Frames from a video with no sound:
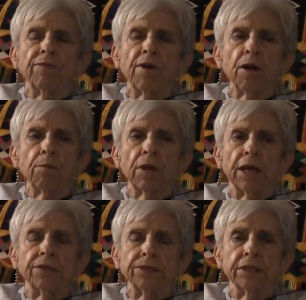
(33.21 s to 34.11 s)

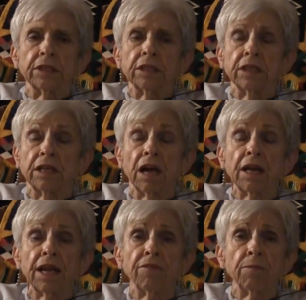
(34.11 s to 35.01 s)
fireplace that did
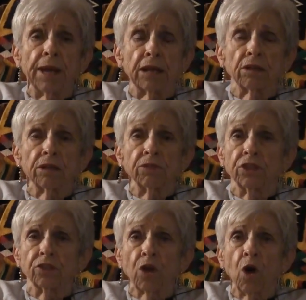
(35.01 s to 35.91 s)
not have a mantle. It was
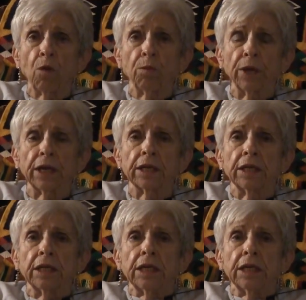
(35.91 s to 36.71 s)
just all brick.